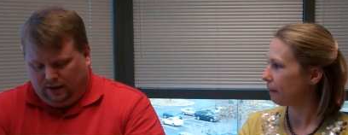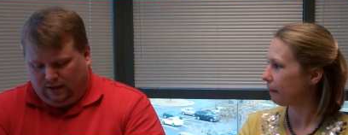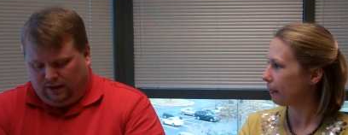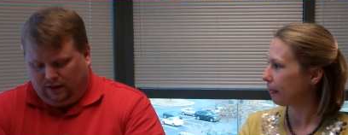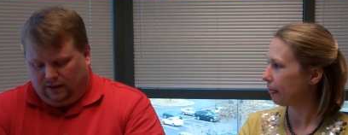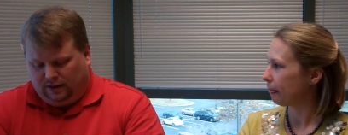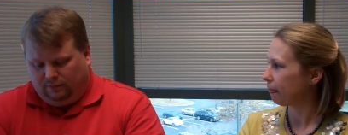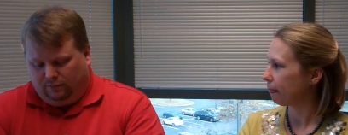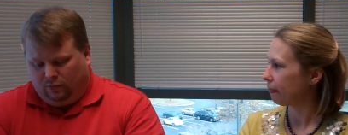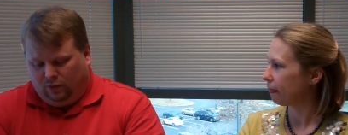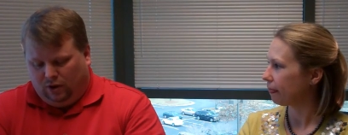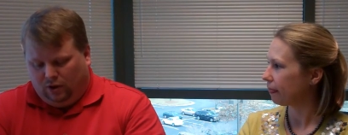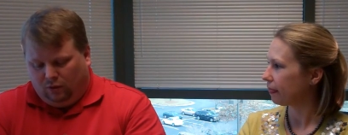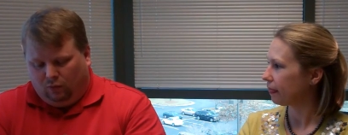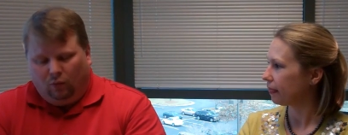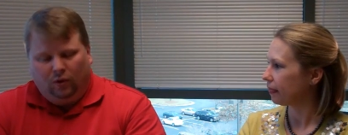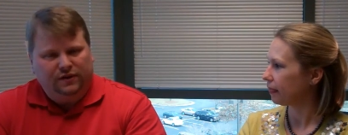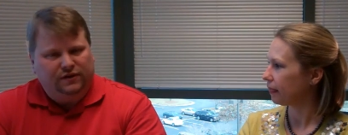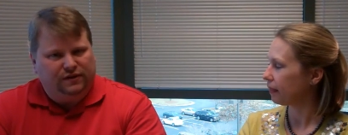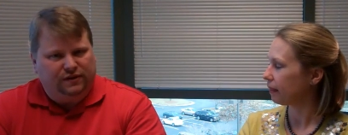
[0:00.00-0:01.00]
Speaker 1: Um,
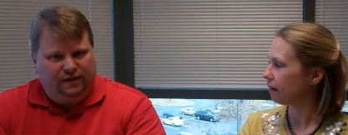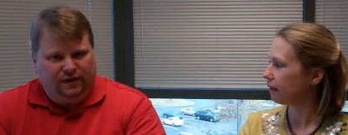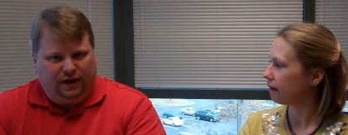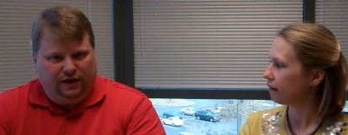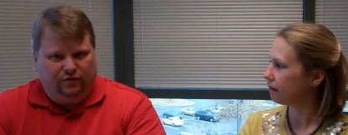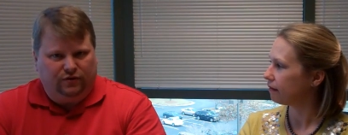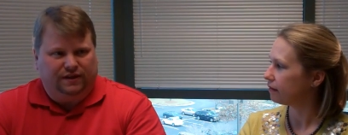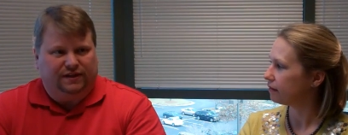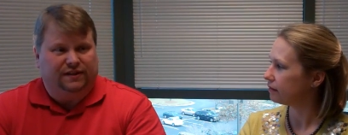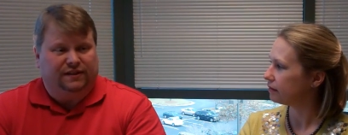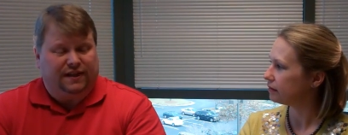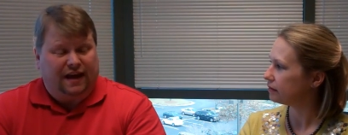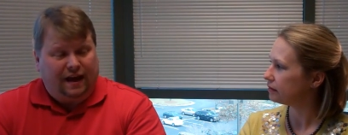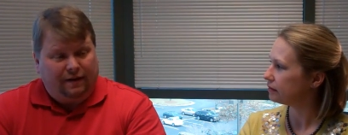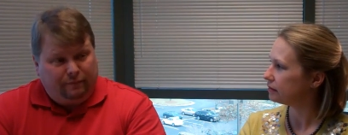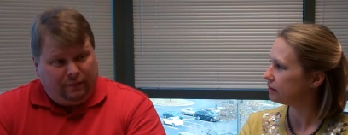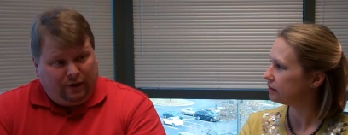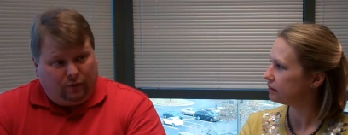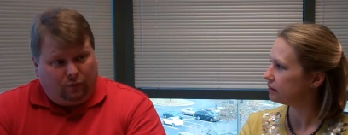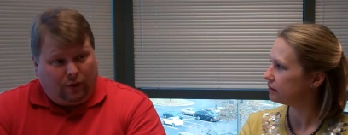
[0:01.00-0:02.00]
once the addresses
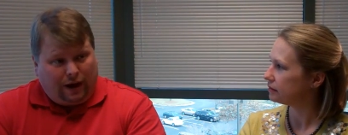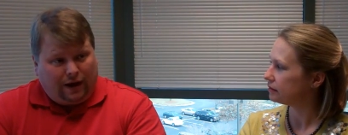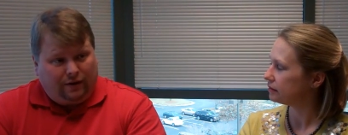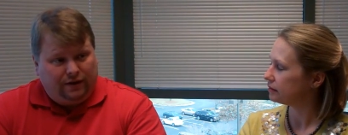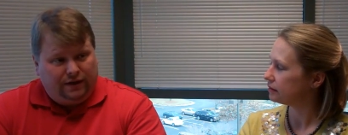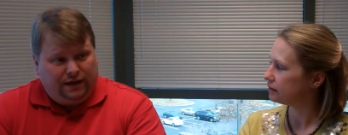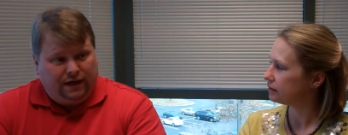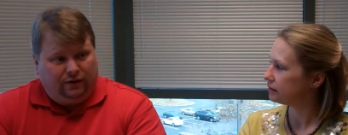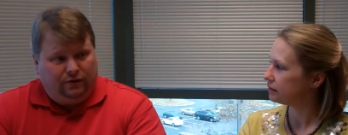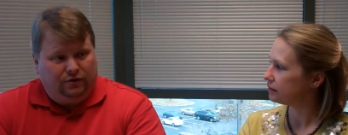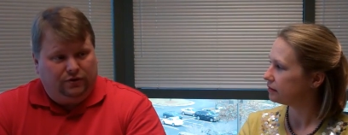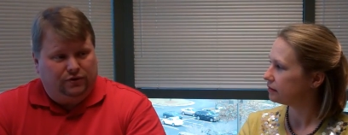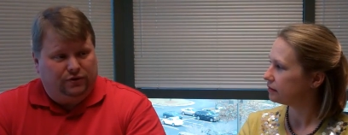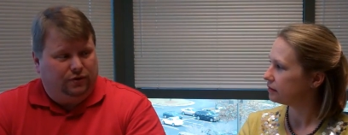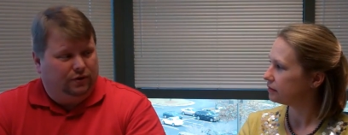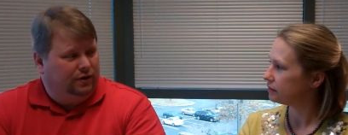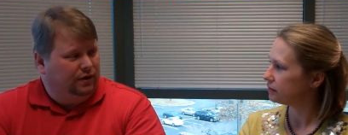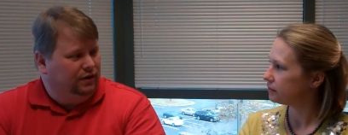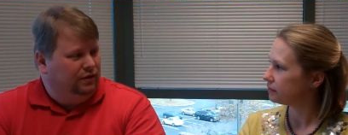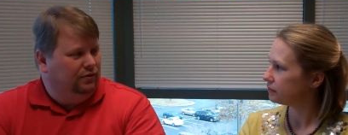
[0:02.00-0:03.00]
have been routed down your
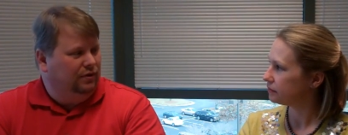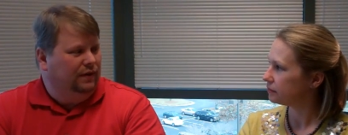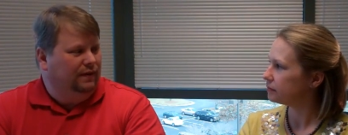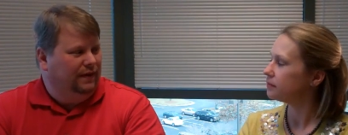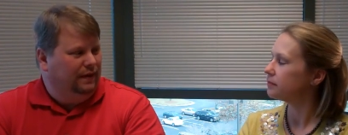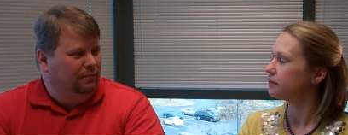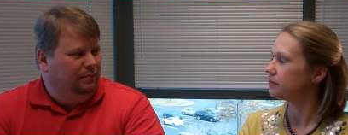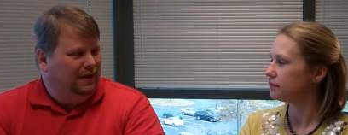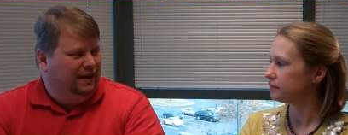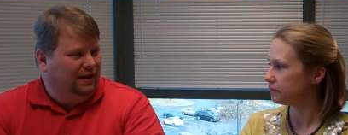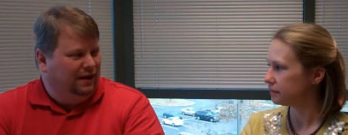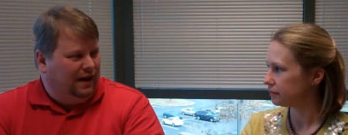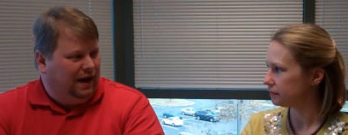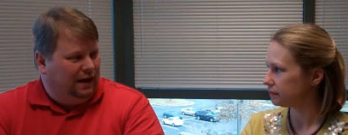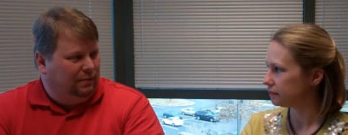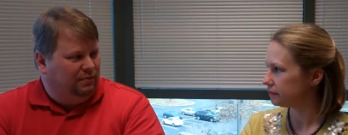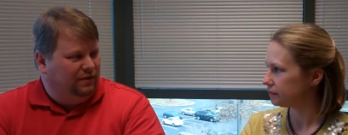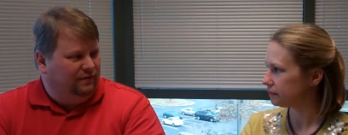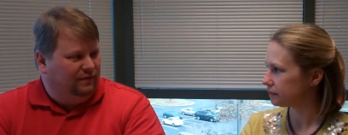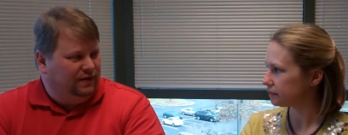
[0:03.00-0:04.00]
circuit, you can then begin
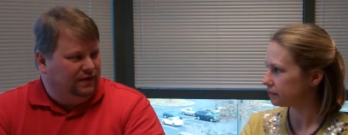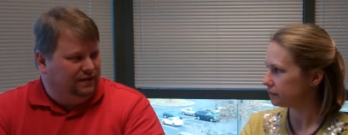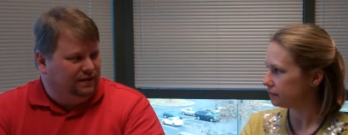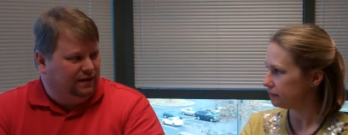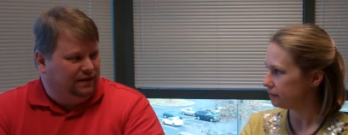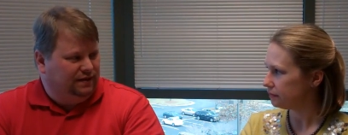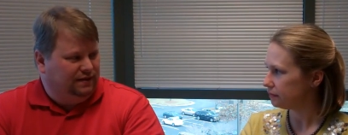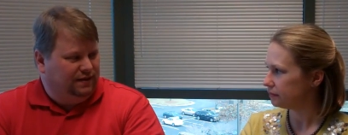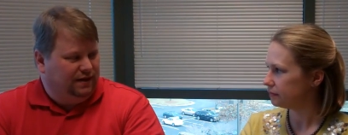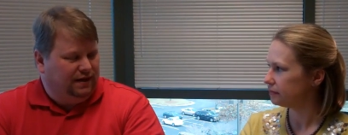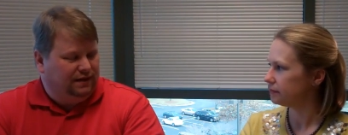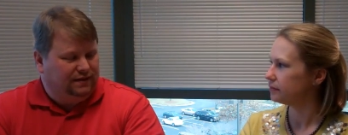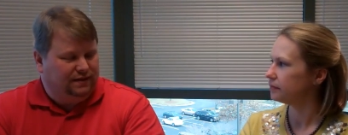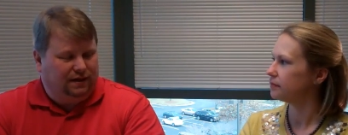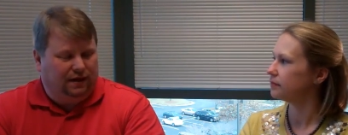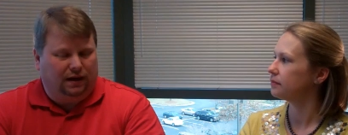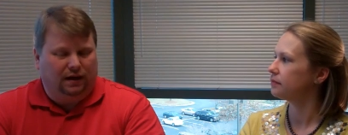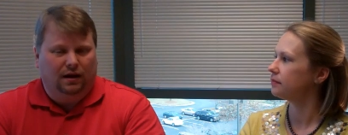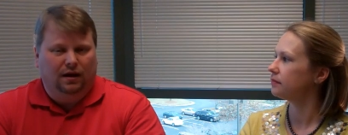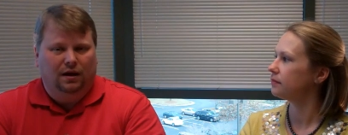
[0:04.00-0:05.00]
IPv6
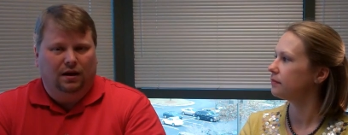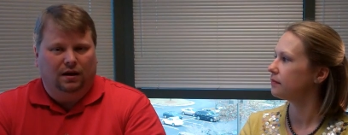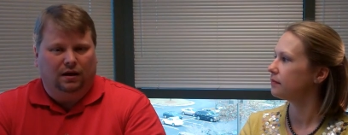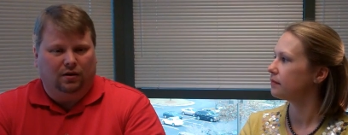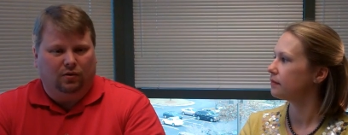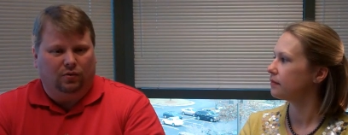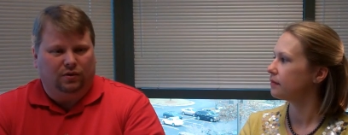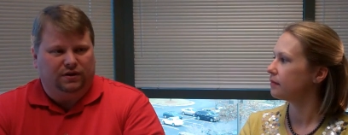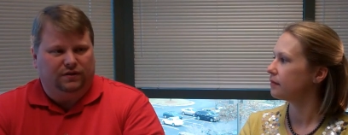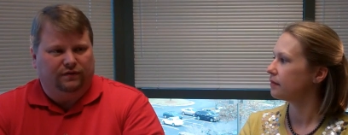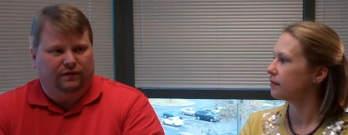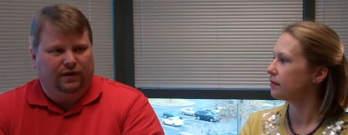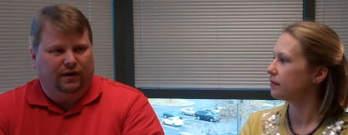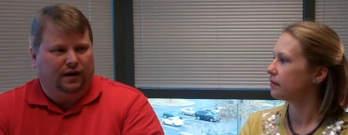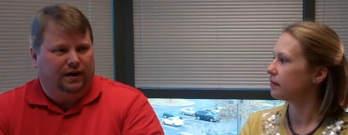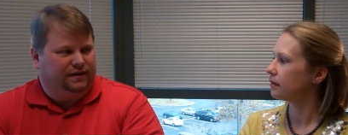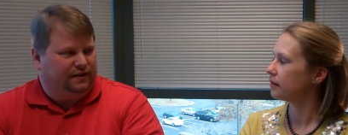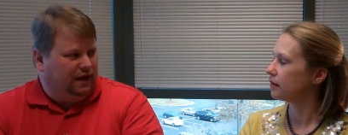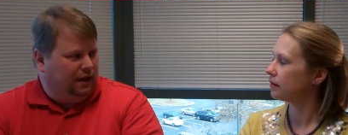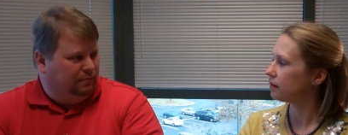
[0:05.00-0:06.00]
testing, going to
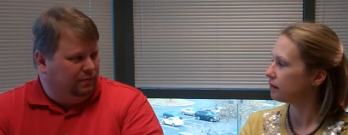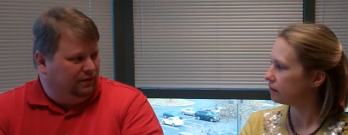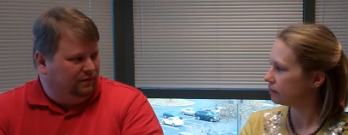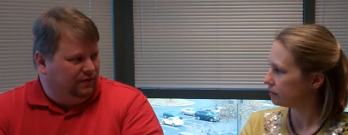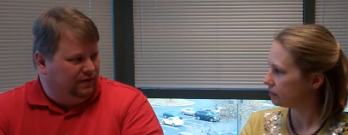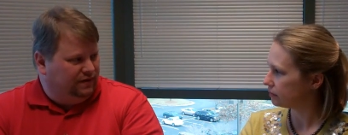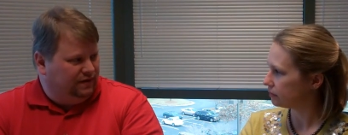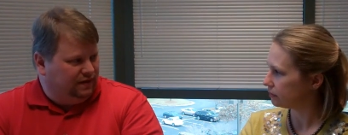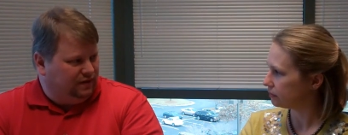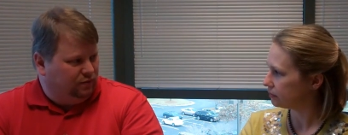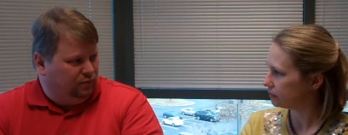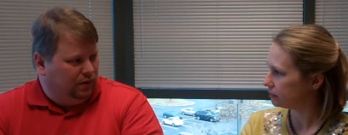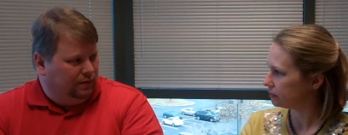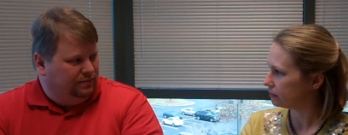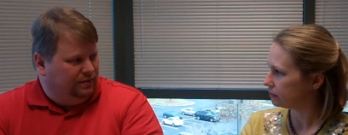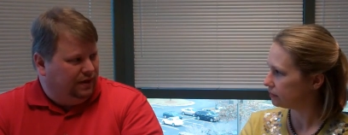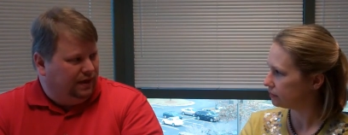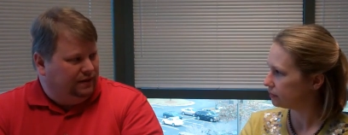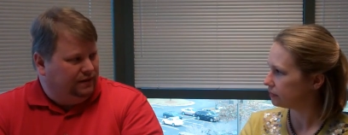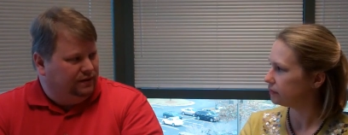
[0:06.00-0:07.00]
various IPv6
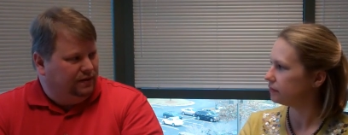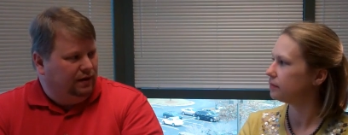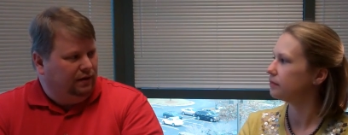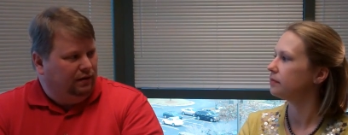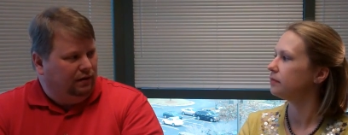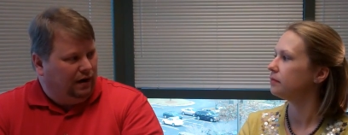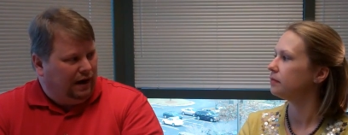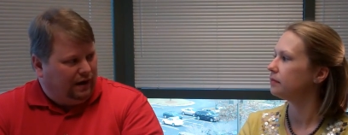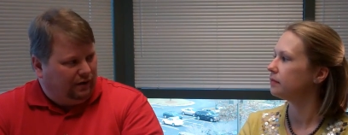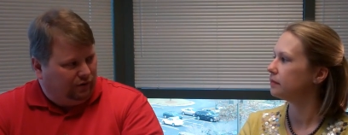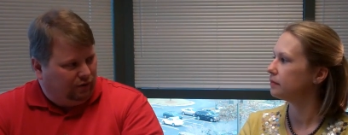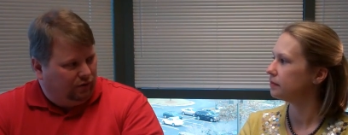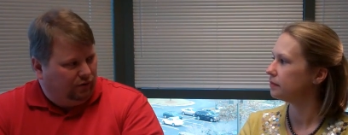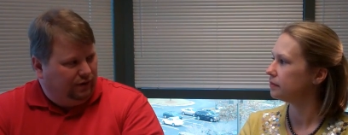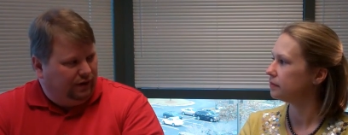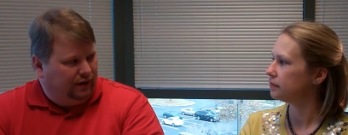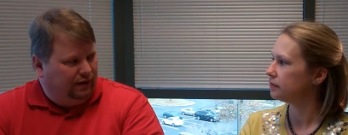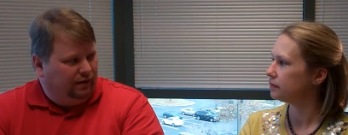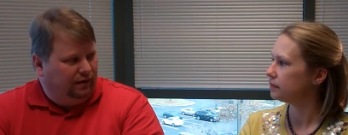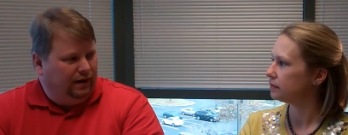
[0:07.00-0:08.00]
websites that are out on
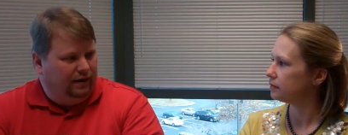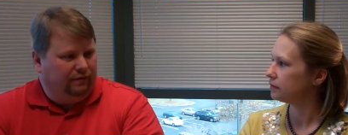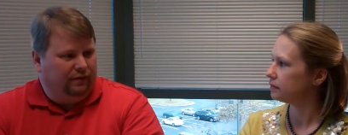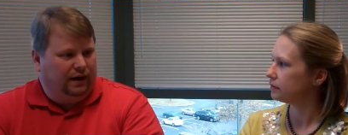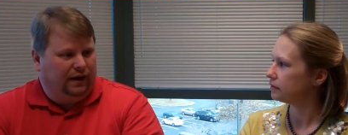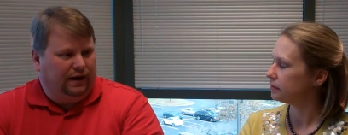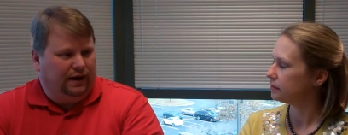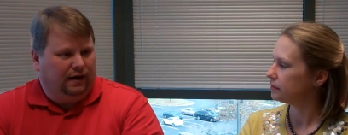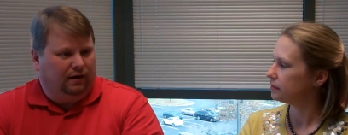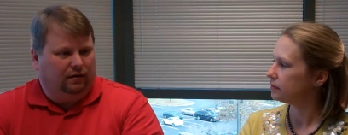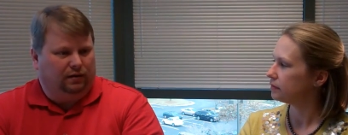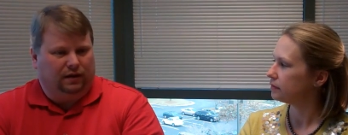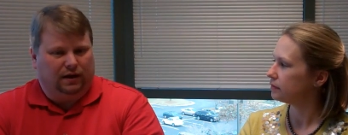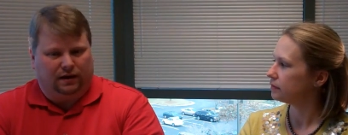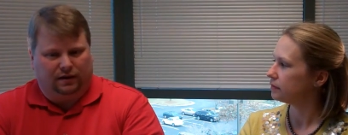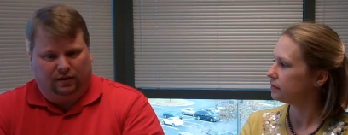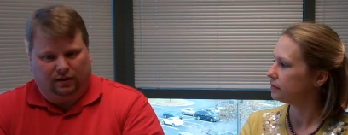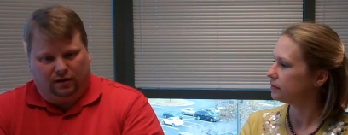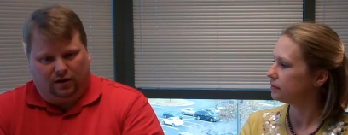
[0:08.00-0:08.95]
the internet right now. A lot of the